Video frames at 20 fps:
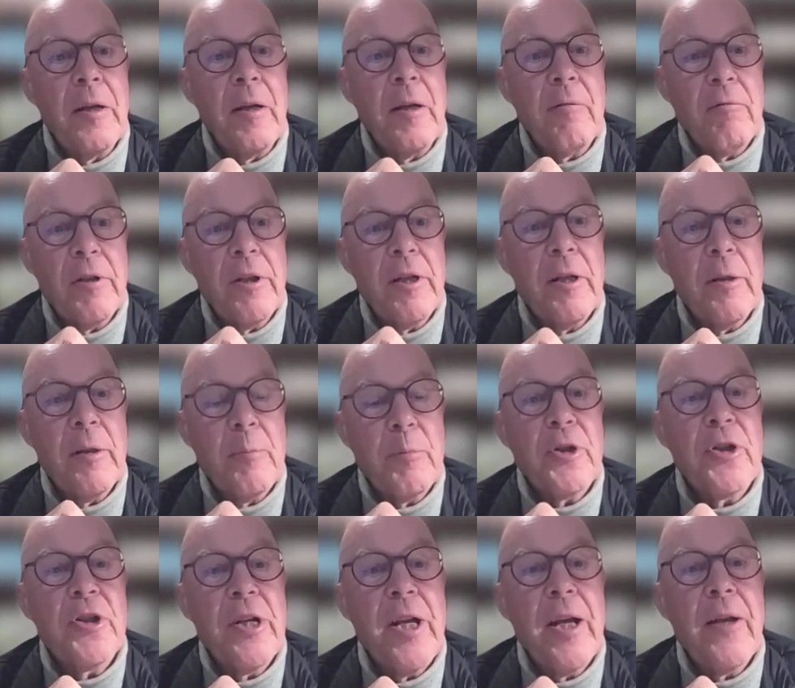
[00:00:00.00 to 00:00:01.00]
I really
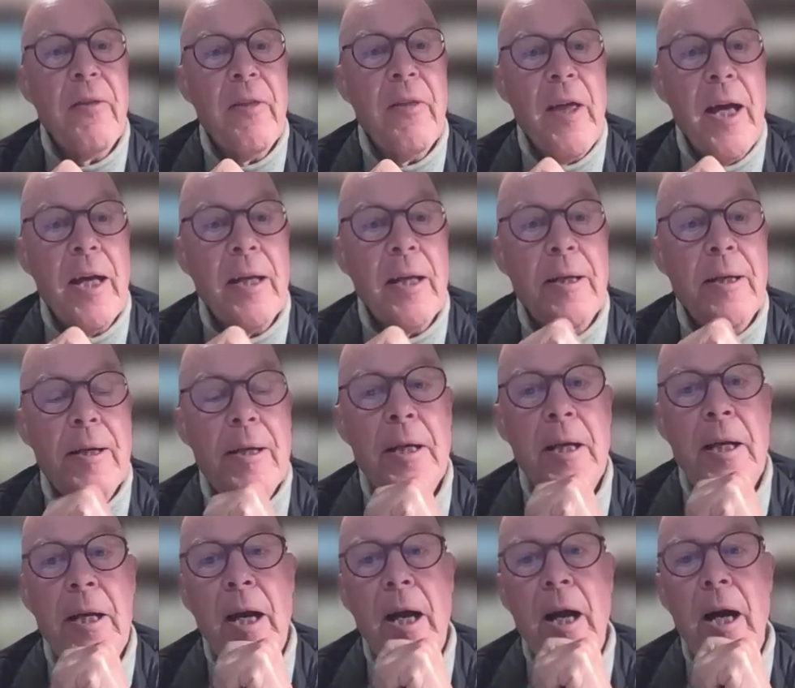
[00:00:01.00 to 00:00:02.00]
appreciate that,
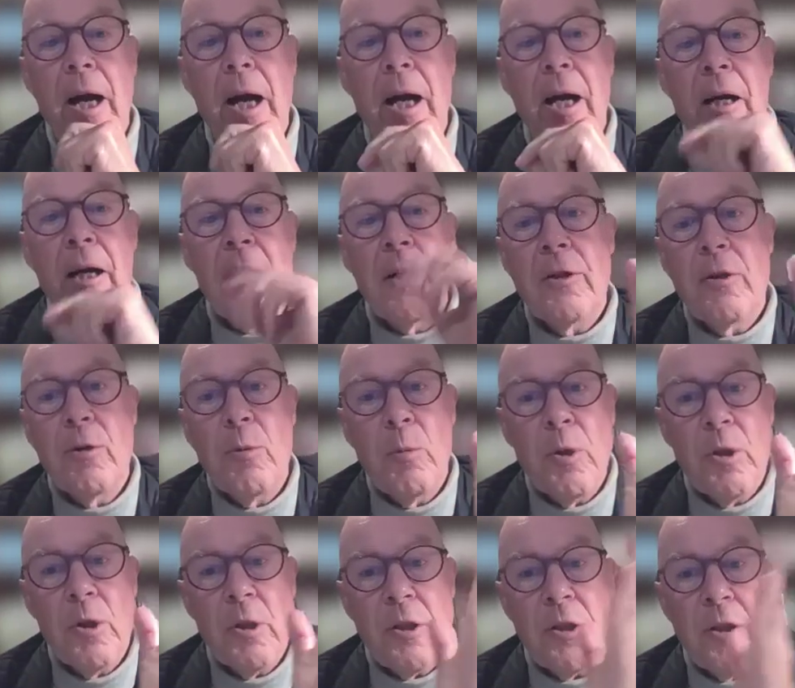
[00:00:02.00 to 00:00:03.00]
are
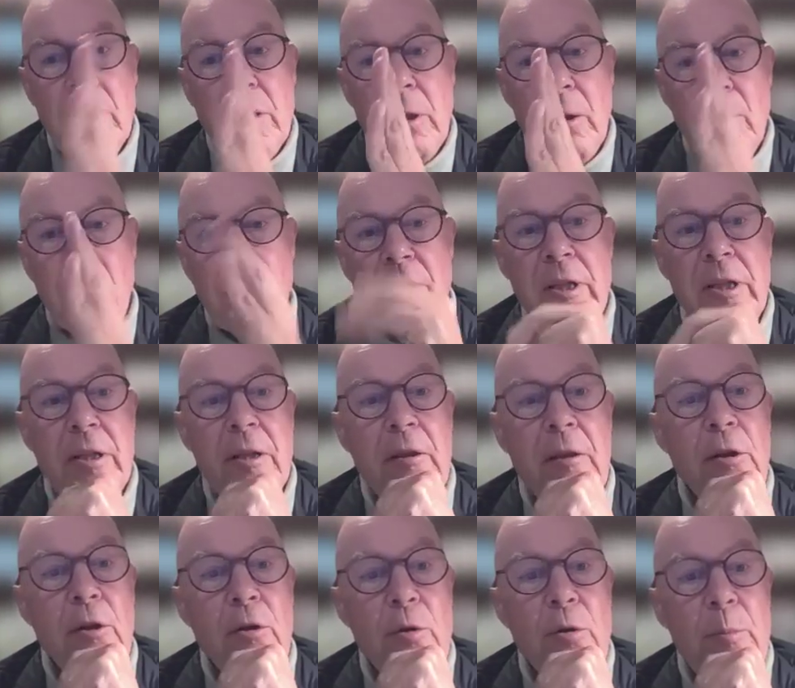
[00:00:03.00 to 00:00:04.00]
towards closing the
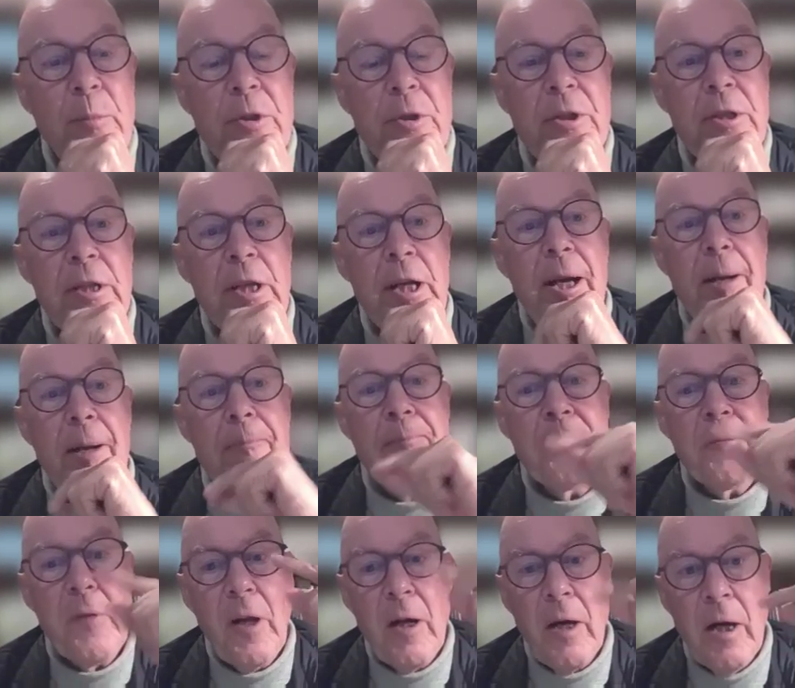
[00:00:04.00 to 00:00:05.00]
loops
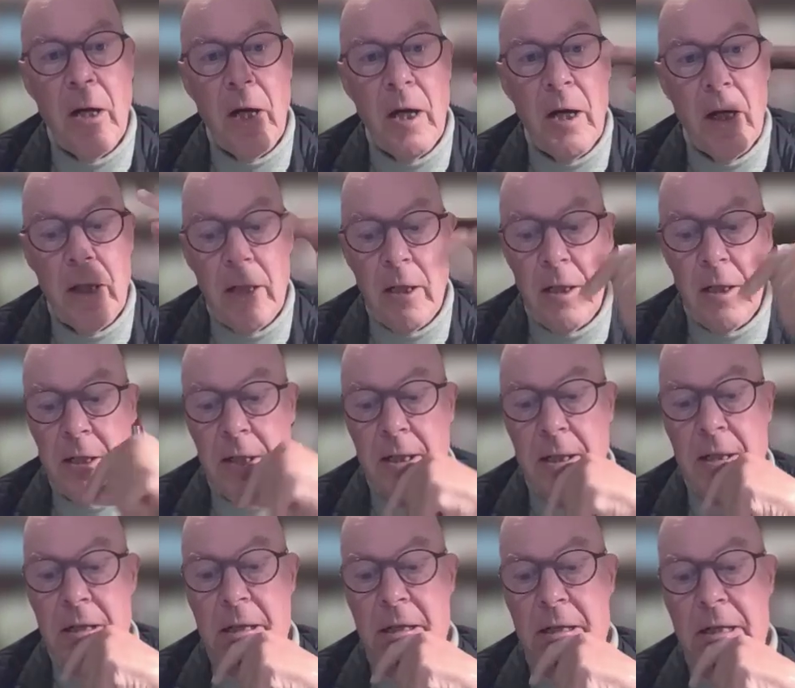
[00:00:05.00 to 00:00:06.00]

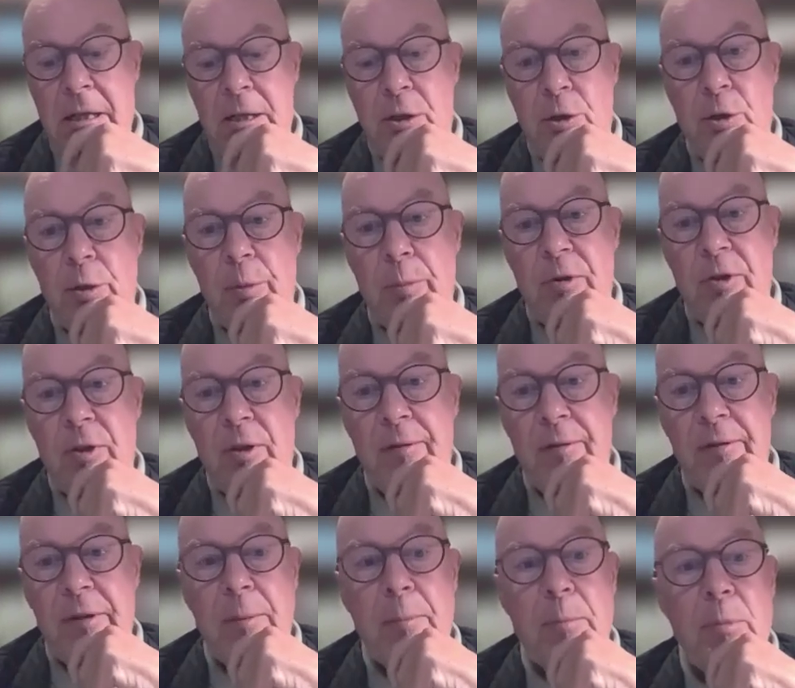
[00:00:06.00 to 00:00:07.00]
in terms of
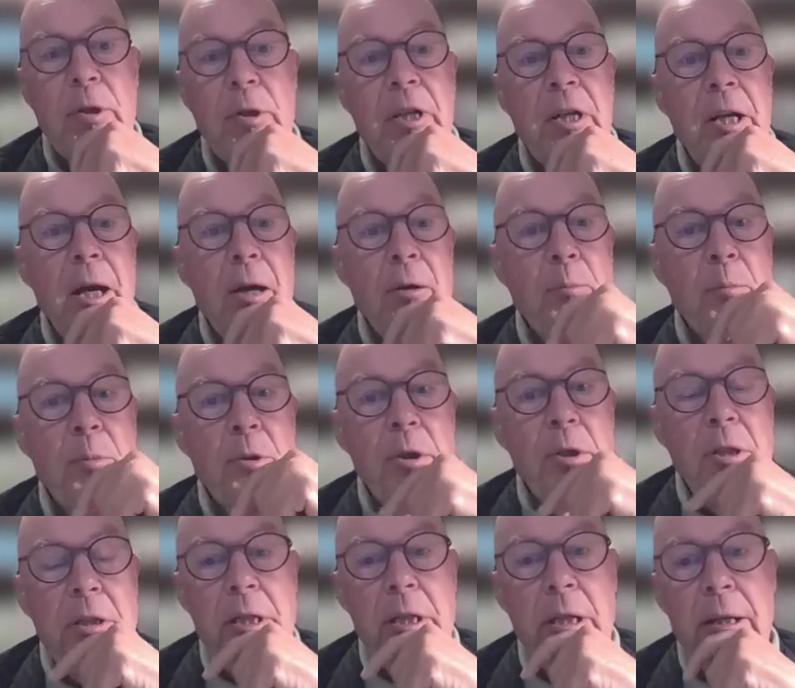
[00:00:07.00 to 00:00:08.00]
input and
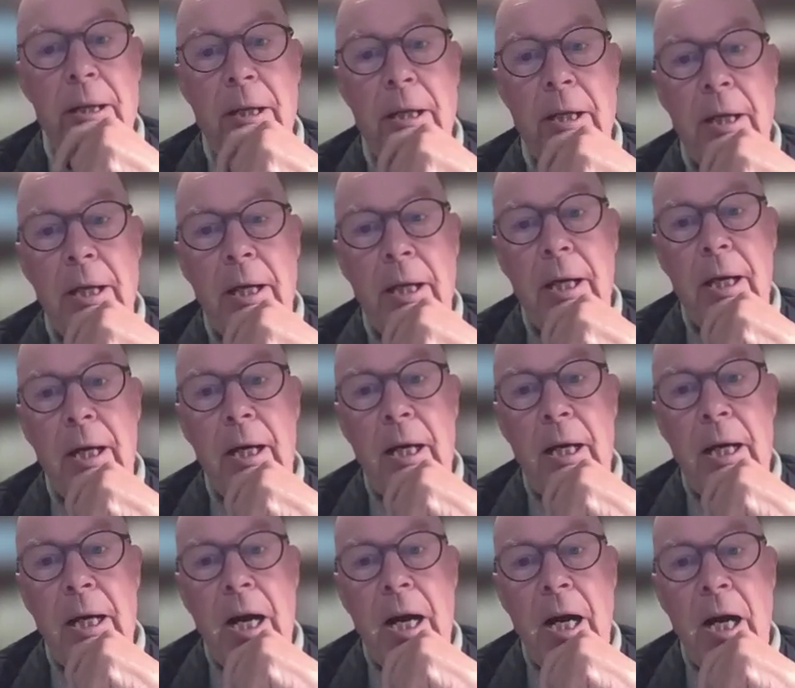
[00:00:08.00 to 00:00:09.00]
output,
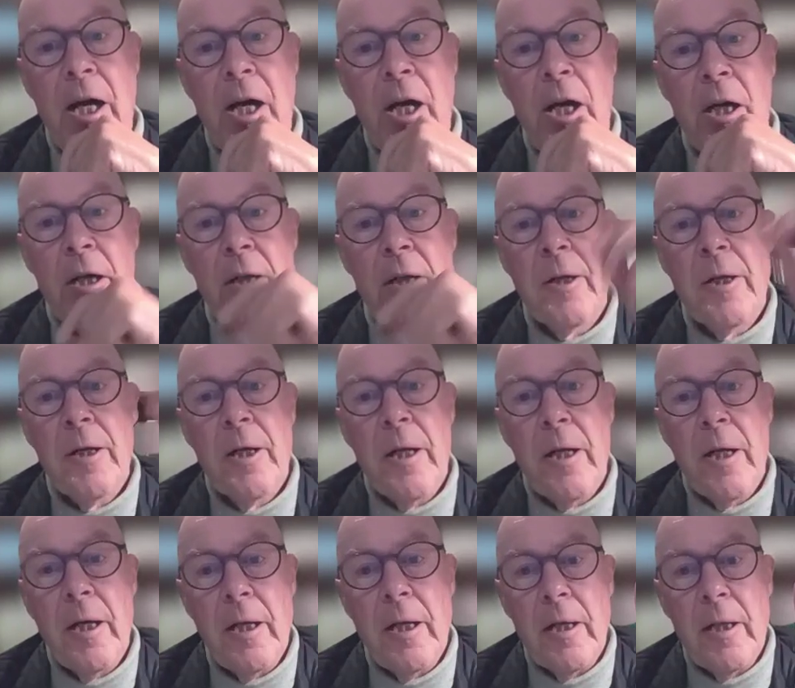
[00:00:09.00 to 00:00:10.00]
are
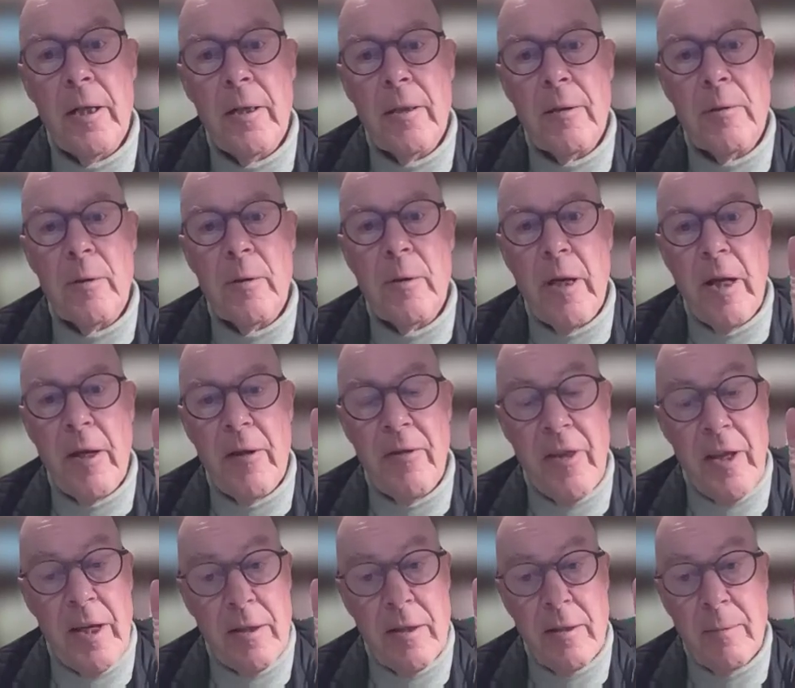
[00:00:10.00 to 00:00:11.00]
and
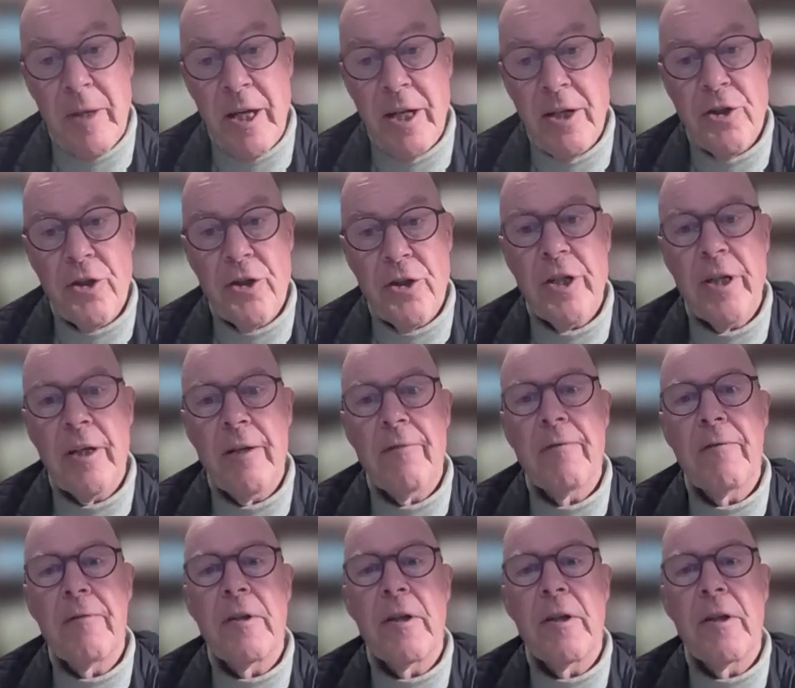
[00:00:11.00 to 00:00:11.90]
that's a major shift,